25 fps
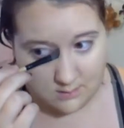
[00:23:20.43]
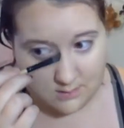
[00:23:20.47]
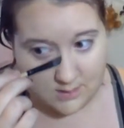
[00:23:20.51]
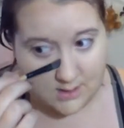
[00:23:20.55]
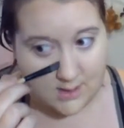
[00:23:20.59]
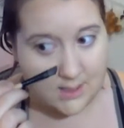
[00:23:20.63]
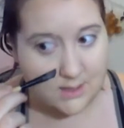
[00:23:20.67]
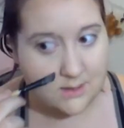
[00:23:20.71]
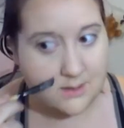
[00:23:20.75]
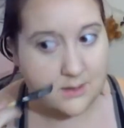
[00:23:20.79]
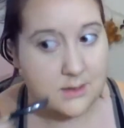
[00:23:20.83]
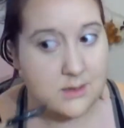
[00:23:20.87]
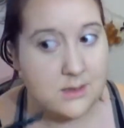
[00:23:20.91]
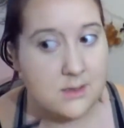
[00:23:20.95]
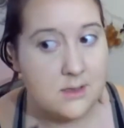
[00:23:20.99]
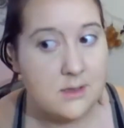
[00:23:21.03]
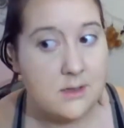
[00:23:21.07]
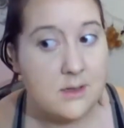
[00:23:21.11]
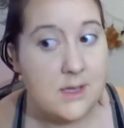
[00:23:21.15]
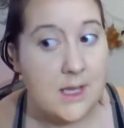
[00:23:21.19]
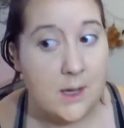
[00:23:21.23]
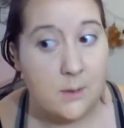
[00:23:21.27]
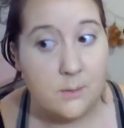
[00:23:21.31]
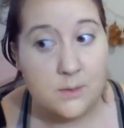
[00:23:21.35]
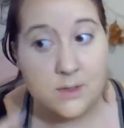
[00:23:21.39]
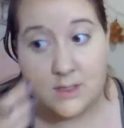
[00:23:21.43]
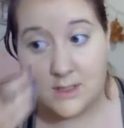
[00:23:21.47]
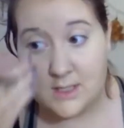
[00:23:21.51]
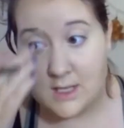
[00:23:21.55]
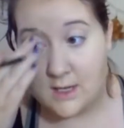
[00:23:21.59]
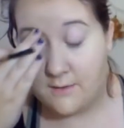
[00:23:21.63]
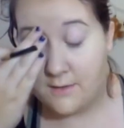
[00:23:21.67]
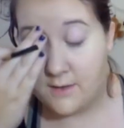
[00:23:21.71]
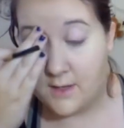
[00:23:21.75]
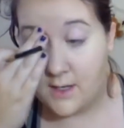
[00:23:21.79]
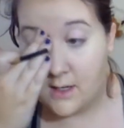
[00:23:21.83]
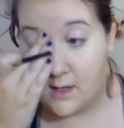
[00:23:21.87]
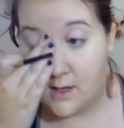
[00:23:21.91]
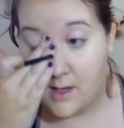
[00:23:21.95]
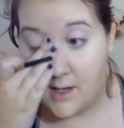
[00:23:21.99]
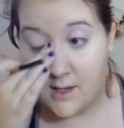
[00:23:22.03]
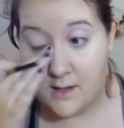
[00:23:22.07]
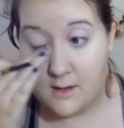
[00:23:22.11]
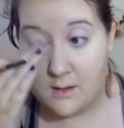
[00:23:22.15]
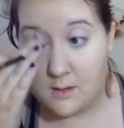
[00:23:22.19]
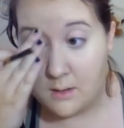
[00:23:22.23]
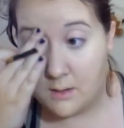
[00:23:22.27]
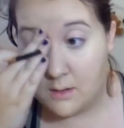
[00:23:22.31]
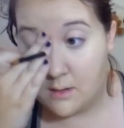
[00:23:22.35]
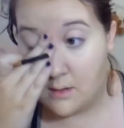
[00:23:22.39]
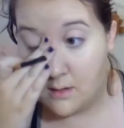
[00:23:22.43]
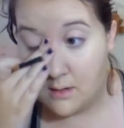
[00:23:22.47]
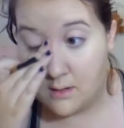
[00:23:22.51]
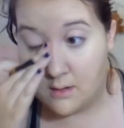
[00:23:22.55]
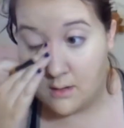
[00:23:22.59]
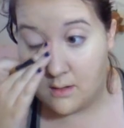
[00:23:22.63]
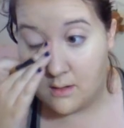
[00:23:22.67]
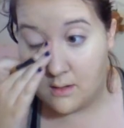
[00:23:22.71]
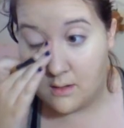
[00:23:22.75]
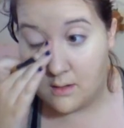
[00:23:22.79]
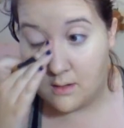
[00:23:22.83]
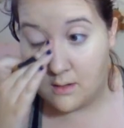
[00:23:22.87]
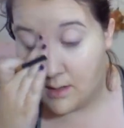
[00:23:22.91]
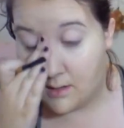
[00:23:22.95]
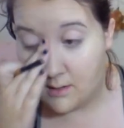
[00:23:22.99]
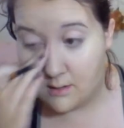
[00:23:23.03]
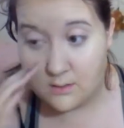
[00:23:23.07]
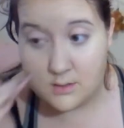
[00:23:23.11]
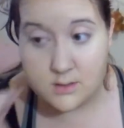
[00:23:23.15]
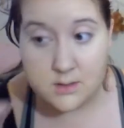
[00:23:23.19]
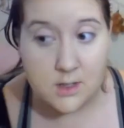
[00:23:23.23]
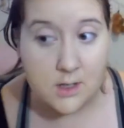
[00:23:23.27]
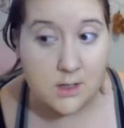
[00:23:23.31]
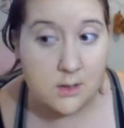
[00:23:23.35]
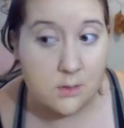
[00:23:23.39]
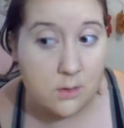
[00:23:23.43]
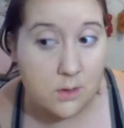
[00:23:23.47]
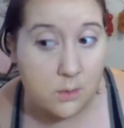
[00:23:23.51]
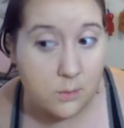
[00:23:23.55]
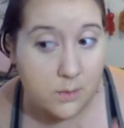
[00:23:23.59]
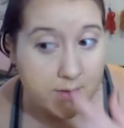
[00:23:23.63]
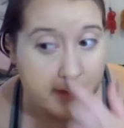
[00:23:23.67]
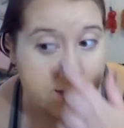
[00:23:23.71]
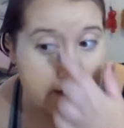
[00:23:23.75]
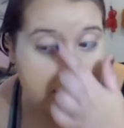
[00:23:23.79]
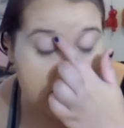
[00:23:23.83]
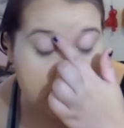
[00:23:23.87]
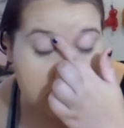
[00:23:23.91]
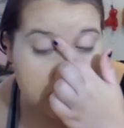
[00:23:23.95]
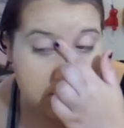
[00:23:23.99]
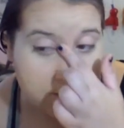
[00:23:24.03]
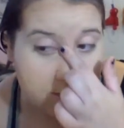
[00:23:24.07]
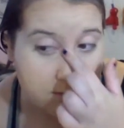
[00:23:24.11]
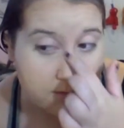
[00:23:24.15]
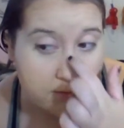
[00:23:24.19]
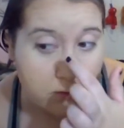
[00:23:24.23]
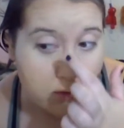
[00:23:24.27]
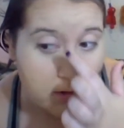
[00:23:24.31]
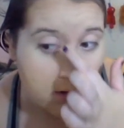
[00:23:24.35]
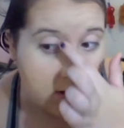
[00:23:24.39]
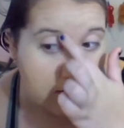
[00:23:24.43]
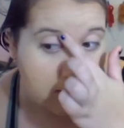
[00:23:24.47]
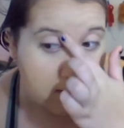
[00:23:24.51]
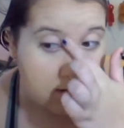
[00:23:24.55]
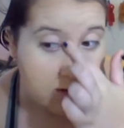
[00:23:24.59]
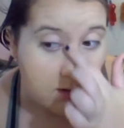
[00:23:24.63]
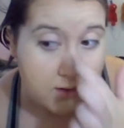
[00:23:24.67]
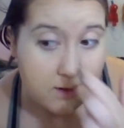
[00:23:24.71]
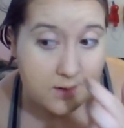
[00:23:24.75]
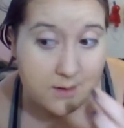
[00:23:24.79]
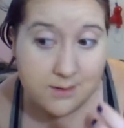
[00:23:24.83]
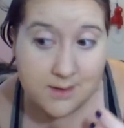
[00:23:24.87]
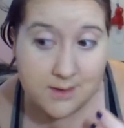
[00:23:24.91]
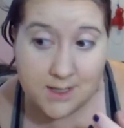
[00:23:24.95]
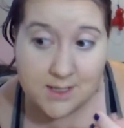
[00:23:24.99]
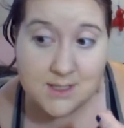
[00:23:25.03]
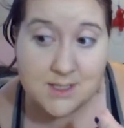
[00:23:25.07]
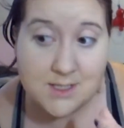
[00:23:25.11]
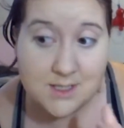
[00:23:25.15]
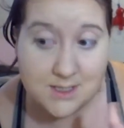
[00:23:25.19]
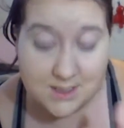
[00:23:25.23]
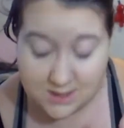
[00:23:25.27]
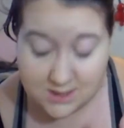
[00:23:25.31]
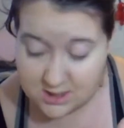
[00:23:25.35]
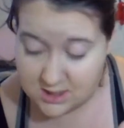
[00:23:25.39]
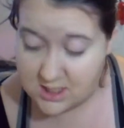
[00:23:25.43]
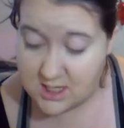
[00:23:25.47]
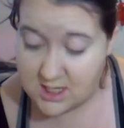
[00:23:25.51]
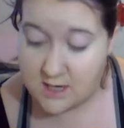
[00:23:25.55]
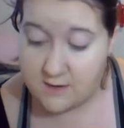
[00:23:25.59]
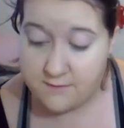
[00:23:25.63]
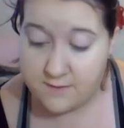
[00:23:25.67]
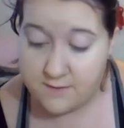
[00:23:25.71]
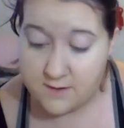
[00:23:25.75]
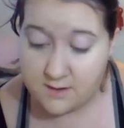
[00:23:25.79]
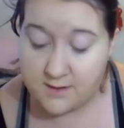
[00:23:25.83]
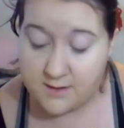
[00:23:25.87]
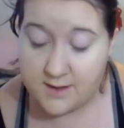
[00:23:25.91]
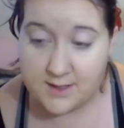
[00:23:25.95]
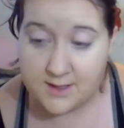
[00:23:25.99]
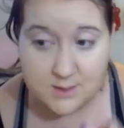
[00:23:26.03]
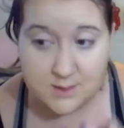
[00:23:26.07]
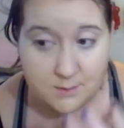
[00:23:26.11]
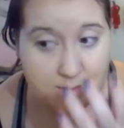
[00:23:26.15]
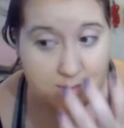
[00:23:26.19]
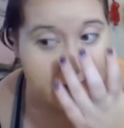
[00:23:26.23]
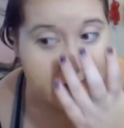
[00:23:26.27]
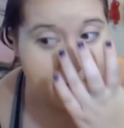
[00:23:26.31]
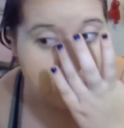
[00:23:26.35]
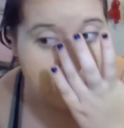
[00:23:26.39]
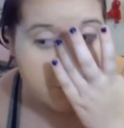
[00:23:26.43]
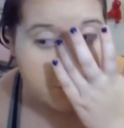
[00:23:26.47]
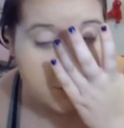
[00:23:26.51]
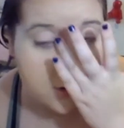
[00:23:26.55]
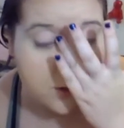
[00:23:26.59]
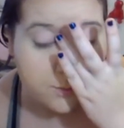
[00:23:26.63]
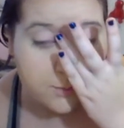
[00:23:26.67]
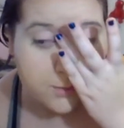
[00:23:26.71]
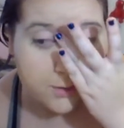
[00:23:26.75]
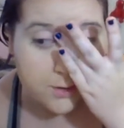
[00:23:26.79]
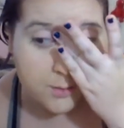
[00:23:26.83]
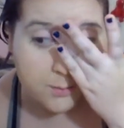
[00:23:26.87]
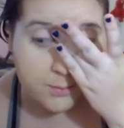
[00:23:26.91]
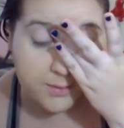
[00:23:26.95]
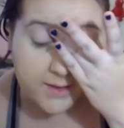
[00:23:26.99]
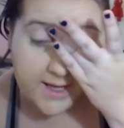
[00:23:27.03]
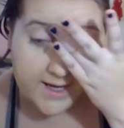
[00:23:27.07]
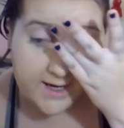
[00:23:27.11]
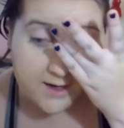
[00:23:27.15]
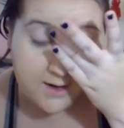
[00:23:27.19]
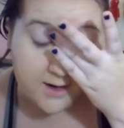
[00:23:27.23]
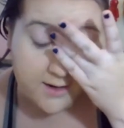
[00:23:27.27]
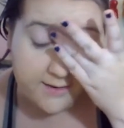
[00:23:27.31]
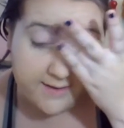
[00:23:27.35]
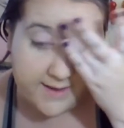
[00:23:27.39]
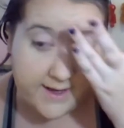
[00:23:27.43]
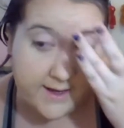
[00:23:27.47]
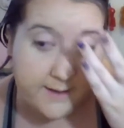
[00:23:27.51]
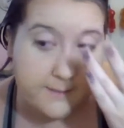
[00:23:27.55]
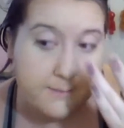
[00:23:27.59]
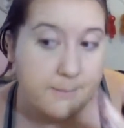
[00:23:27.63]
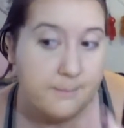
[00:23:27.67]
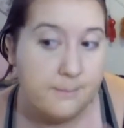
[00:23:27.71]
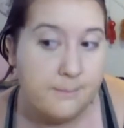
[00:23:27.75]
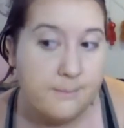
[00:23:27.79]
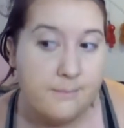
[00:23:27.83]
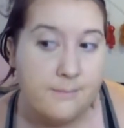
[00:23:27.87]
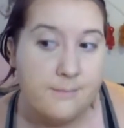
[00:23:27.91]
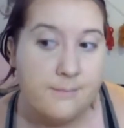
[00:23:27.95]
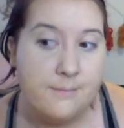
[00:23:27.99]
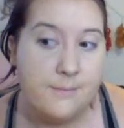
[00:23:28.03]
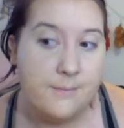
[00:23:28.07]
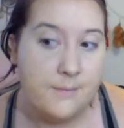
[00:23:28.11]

That was definitely not a nose contour one that I used before. That is definitely like some kind of purple or black on that.